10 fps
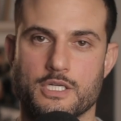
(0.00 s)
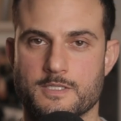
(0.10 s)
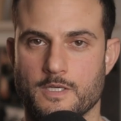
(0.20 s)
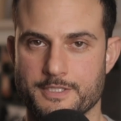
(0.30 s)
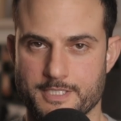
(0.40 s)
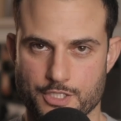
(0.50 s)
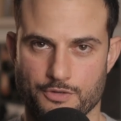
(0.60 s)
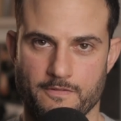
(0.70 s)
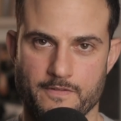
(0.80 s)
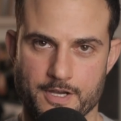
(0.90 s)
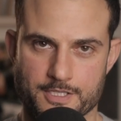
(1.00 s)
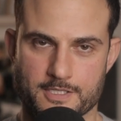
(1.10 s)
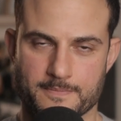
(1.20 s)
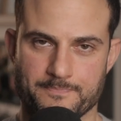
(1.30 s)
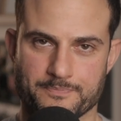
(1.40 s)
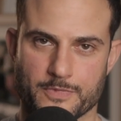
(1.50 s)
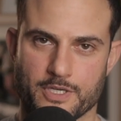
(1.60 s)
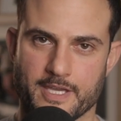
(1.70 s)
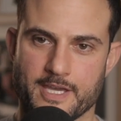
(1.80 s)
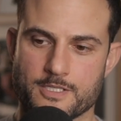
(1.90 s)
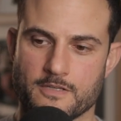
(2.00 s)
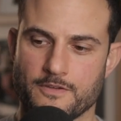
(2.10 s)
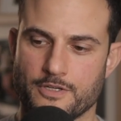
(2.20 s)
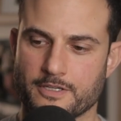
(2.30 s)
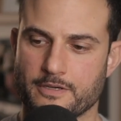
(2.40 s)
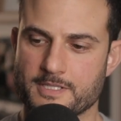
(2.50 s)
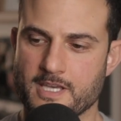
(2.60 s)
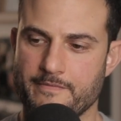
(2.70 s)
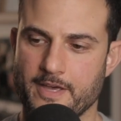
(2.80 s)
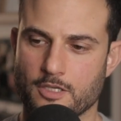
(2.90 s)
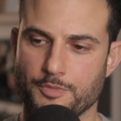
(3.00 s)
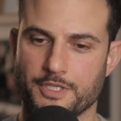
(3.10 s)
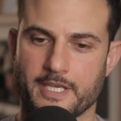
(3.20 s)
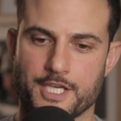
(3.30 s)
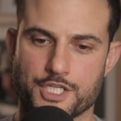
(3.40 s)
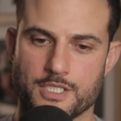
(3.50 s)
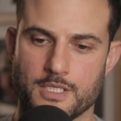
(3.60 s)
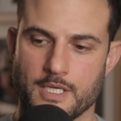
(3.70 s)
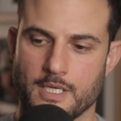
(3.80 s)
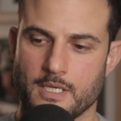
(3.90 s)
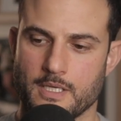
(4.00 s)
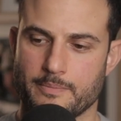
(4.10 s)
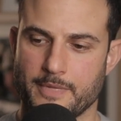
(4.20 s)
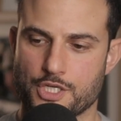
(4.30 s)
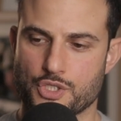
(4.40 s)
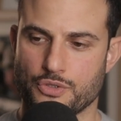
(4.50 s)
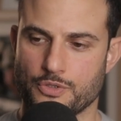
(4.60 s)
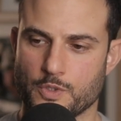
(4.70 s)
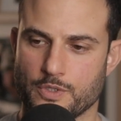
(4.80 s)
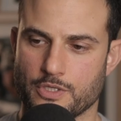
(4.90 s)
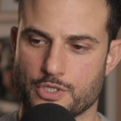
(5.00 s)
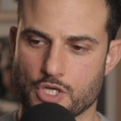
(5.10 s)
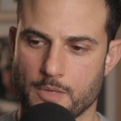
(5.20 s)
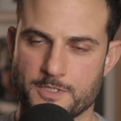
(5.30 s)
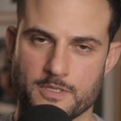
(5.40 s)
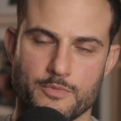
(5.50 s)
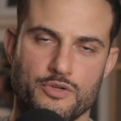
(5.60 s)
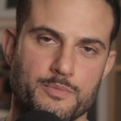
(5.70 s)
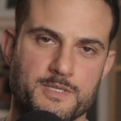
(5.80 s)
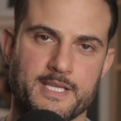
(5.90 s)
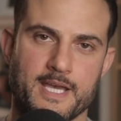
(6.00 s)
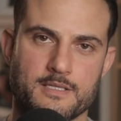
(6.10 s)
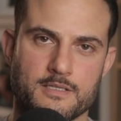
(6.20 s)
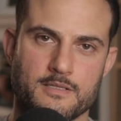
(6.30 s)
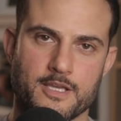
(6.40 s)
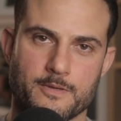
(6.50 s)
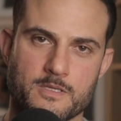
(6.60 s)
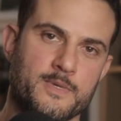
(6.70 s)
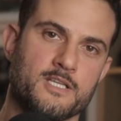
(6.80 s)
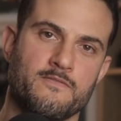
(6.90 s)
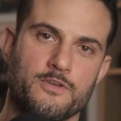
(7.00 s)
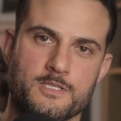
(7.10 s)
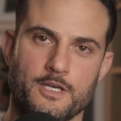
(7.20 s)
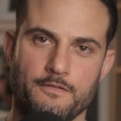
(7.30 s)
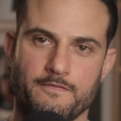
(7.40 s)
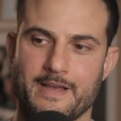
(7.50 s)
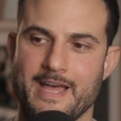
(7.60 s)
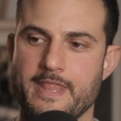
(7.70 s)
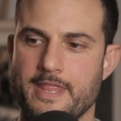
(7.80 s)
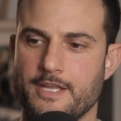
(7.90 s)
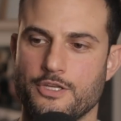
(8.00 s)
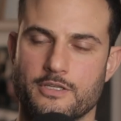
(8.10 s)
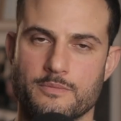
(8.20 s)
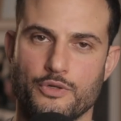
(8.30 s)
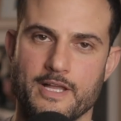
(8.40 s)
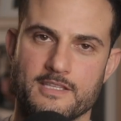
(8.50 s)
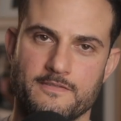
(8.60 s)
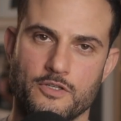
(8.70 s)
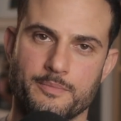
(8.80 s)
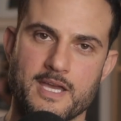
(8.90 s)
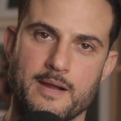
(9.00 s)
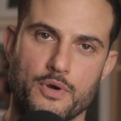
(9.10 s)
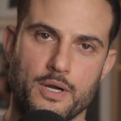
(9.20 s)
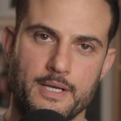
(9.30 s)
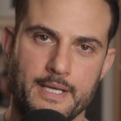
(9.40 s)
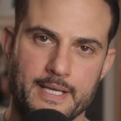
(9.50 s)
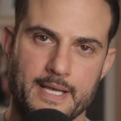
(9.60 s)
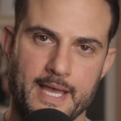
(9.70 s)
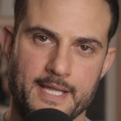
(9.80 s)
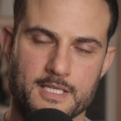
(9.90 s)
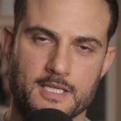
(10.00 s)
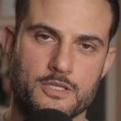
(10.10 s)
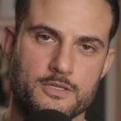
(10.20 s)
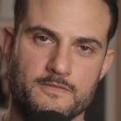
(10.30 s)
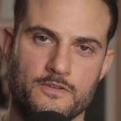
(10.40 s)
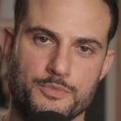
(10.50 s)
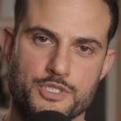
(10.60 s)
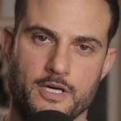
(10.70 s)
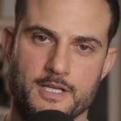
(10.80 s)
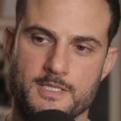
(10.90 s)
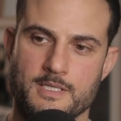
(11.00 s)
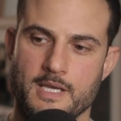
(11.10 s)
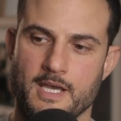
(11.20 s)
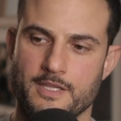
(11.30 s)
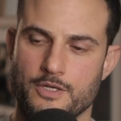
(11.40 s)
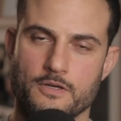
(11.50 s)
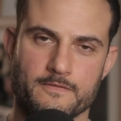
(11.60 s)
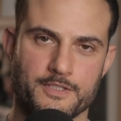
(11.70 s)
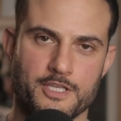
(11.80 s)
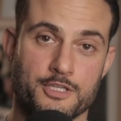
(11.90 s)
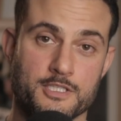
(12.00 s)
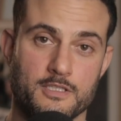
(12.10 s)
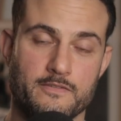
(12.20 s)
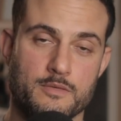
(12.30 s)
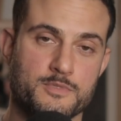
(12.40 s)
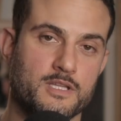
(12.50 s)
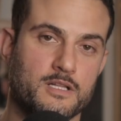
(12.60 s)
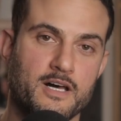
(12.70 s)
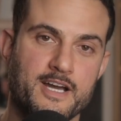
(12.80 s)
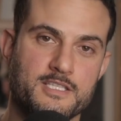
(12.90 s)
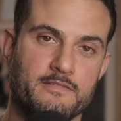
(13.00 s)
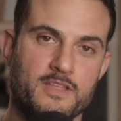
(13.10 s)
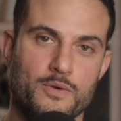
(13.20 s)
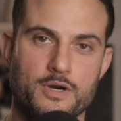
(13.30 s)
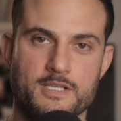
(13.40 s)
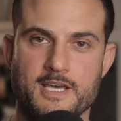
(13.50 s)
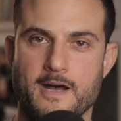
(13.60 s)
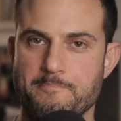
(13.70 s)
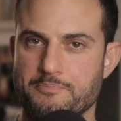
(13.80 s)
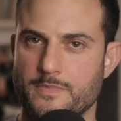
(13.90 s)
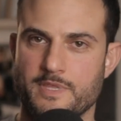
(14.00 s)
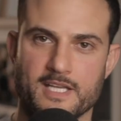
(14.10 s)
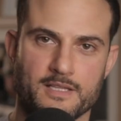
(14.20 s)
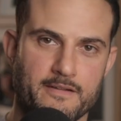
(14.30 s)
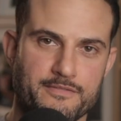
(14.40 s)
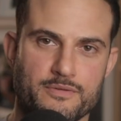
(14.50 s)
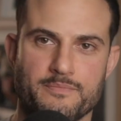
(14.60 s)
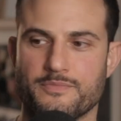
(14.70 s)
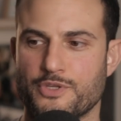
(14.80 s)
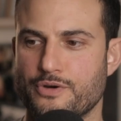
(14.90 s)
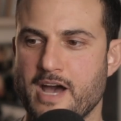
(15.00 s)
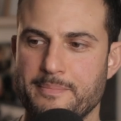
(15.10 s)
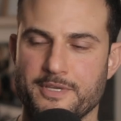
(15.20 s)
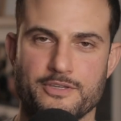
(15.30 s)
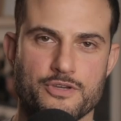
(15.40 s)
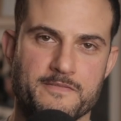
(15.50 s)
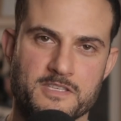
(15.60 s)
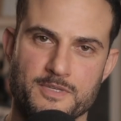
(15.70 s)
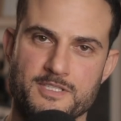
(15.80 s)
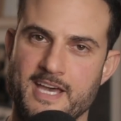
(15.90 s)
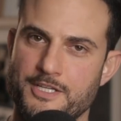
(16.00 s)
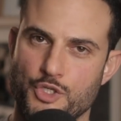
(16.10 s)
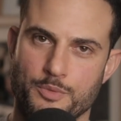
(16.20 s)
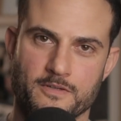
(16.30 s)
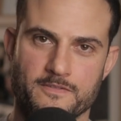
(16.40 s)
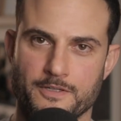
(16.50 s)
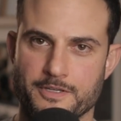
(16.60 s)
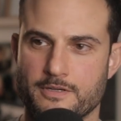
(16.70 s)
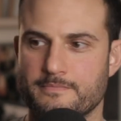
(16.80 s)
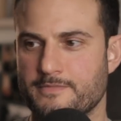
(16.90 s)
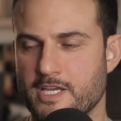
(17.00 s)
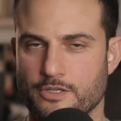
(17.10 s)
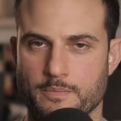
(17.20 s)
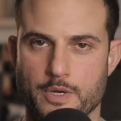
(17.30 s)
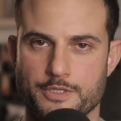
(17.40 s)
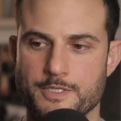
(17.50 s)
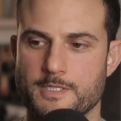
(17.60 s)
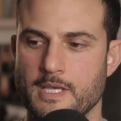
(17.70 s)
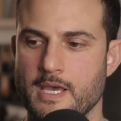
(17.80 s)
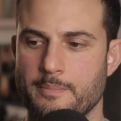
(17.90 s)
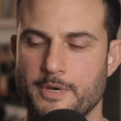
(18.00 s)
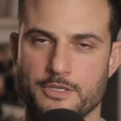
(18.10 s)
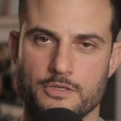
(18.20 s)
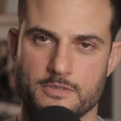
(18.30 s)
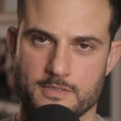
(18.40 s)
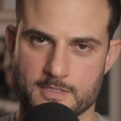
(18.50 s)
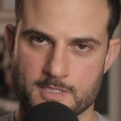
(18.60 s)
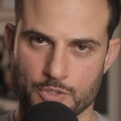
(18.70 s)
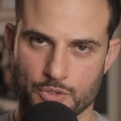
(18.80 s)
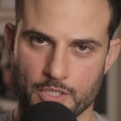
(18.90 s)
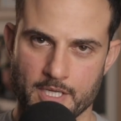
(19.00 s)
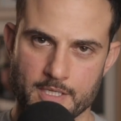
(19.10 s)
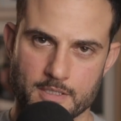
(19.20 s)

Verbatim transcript: shots on digital first. Okay, so if you're not going to have that communication, make sure you're doing your job to the minimum standard that you expect of yourself, and then you can pull out the film camera and get those film shots, and then hopefully you can deliver them to the clients. If they worked out, they love them, you're happy, you have something to add to your portfolio, they got a bonus, but you still